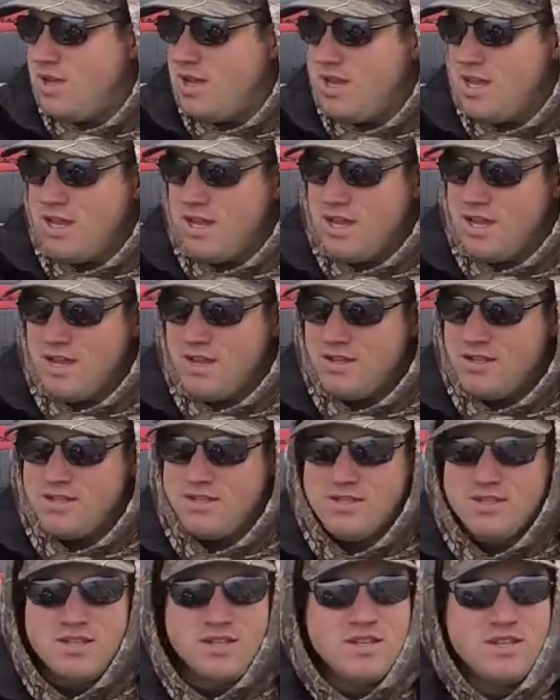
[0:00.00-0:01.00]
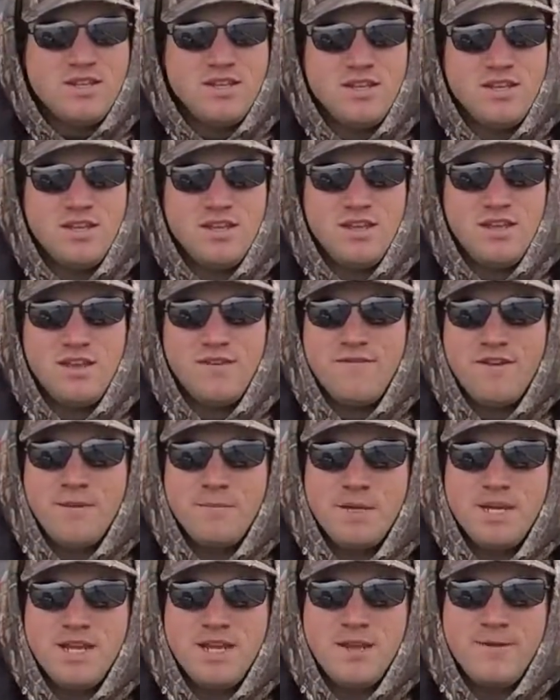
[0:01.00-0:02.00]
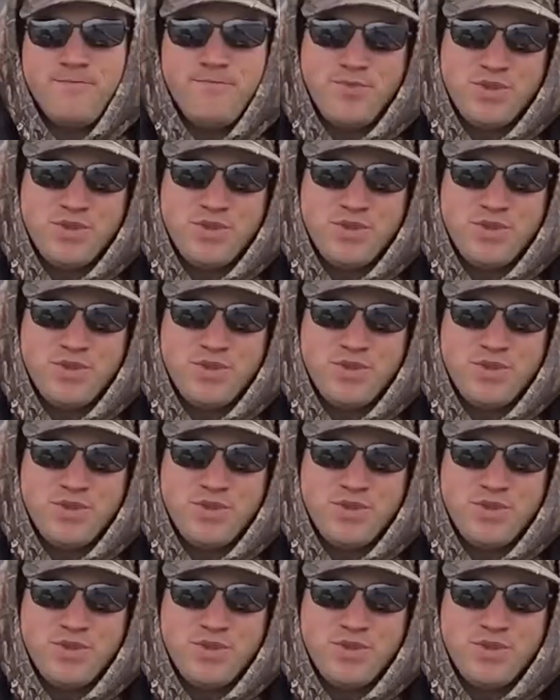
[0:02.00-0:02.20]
is, if I'm gonna,